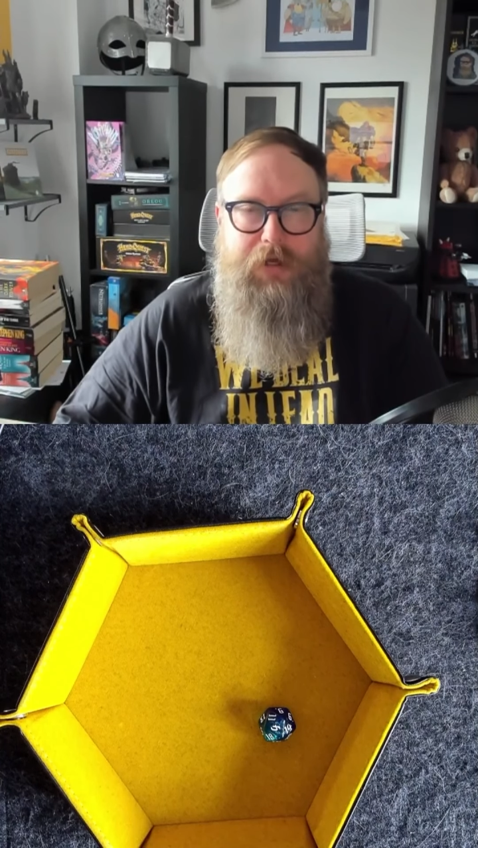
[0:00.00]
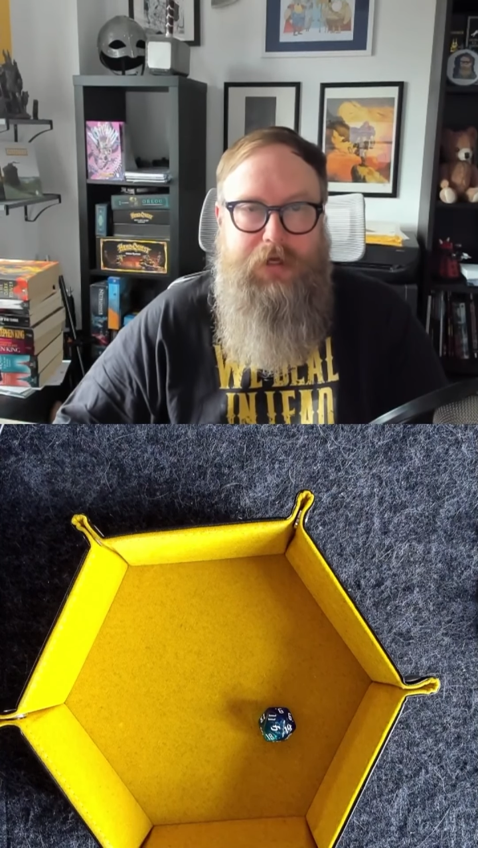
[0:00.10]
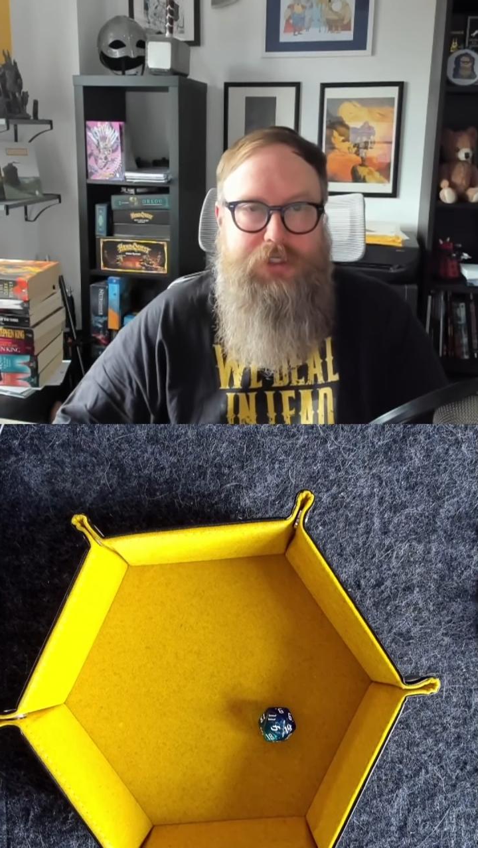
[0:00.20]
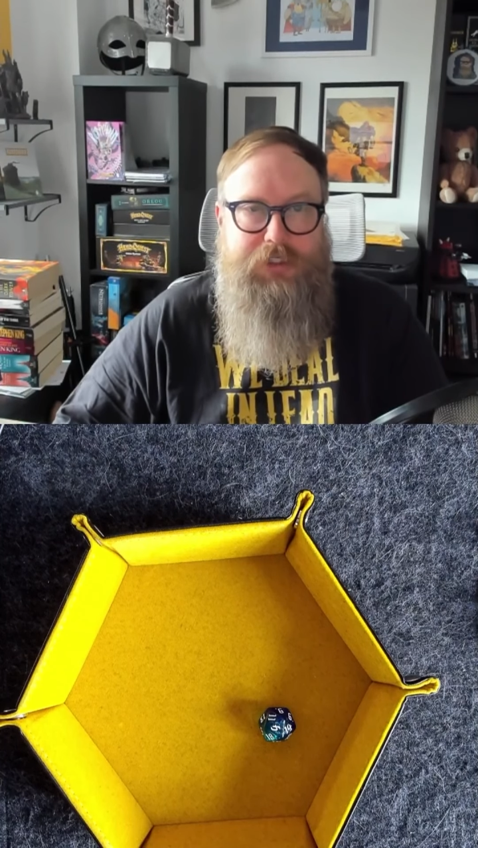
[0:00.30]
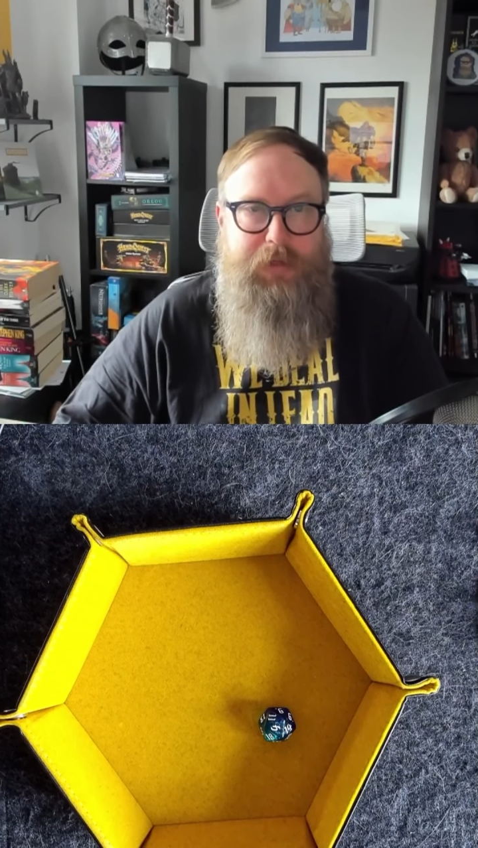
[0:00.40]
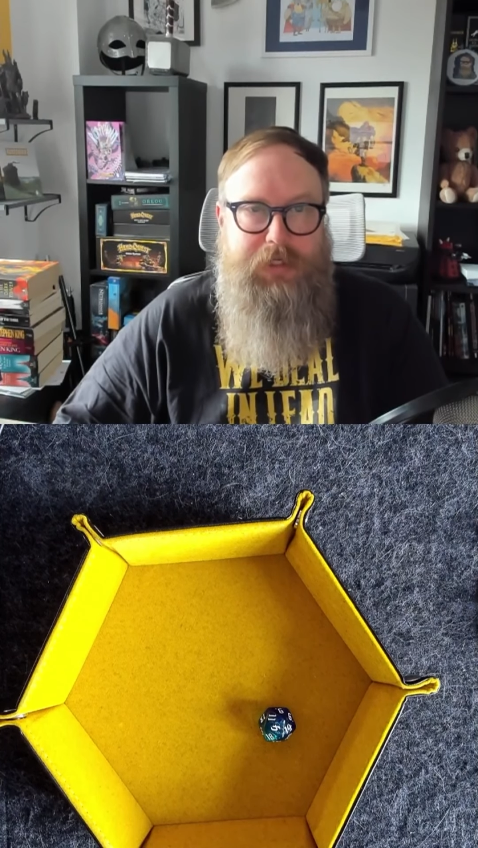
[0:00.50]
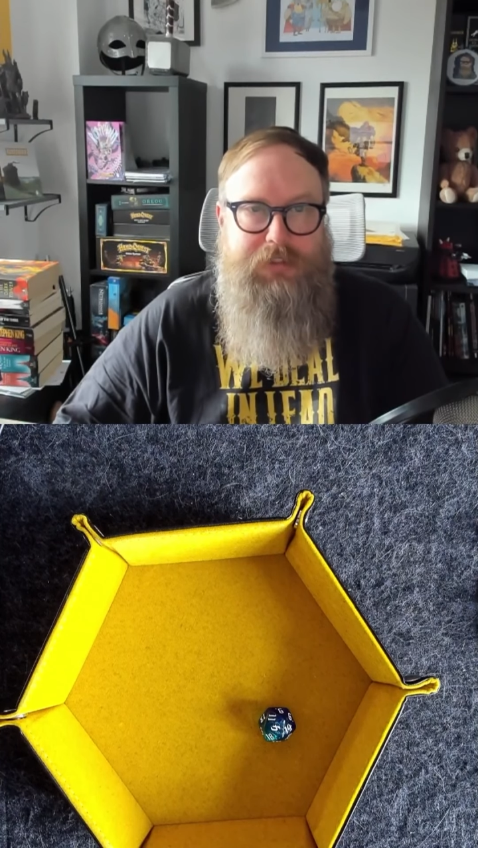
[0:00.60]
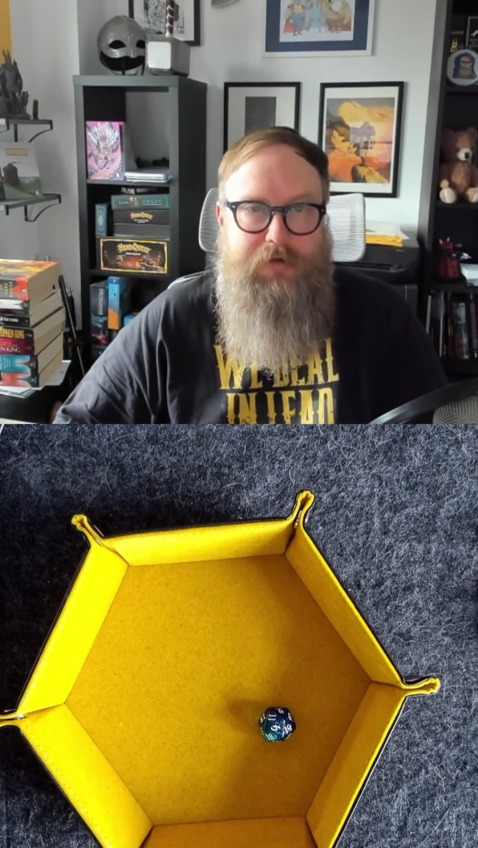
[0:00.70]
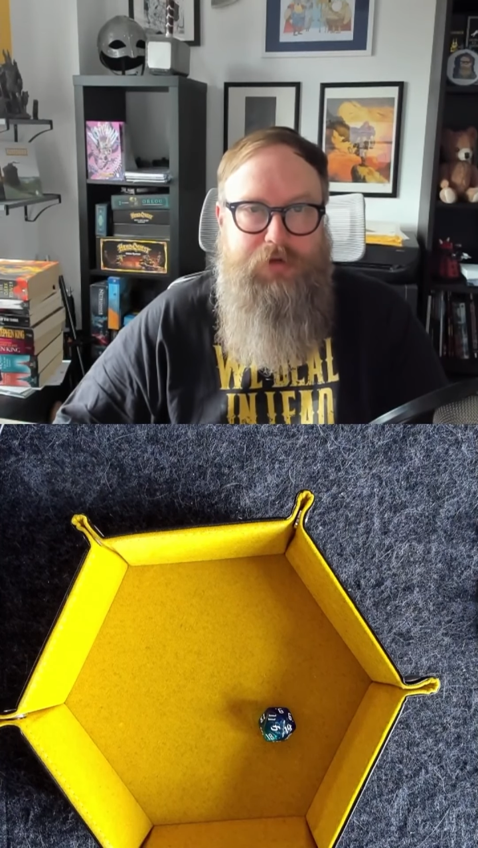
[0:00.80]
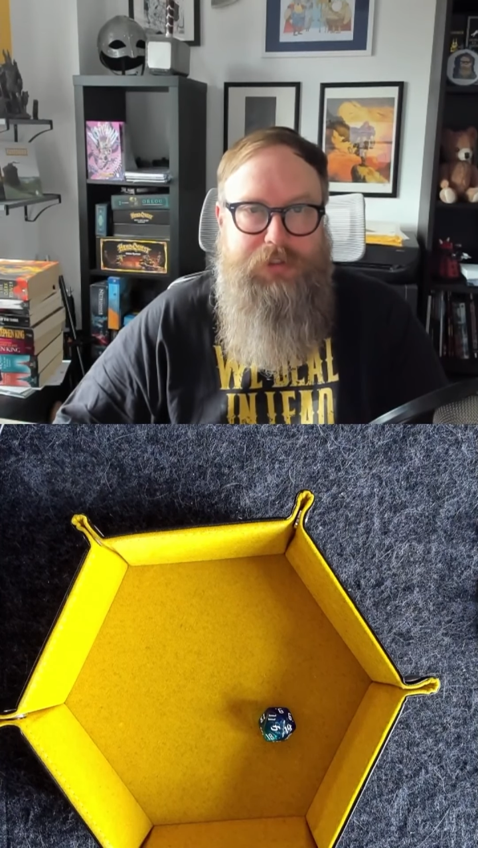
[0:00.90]
She speaks in
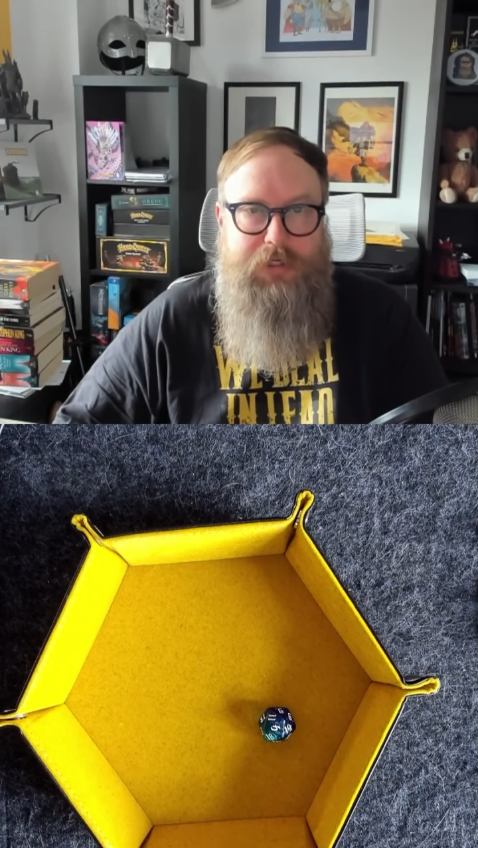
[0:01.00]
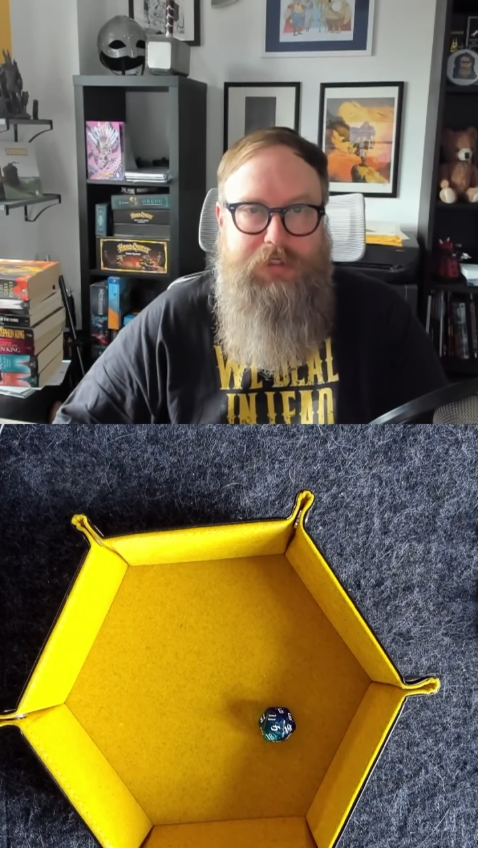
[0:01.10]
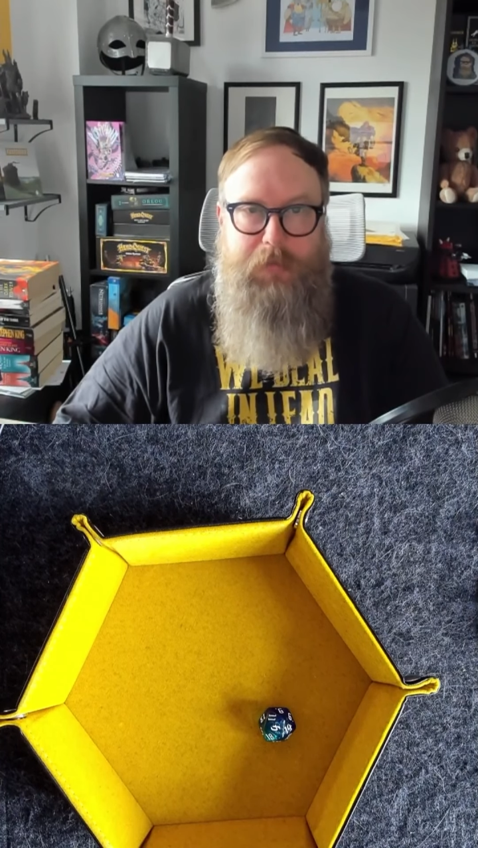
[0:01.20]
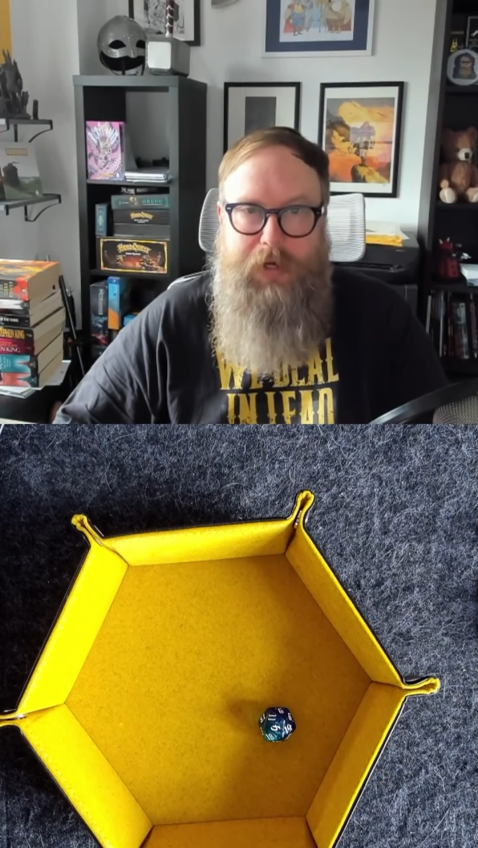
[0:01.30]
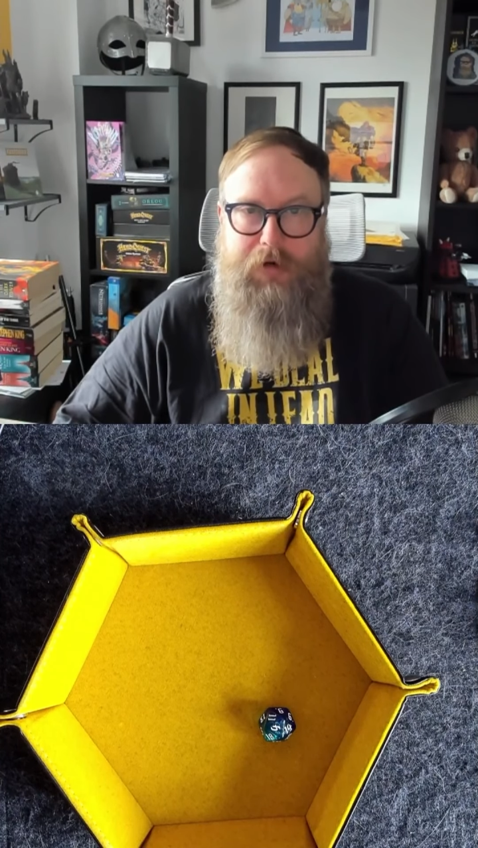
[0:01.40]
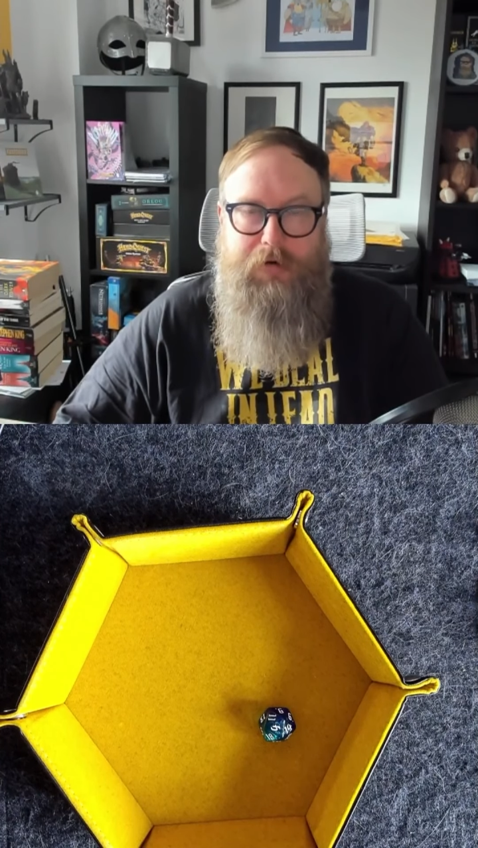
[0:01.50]
a precise manner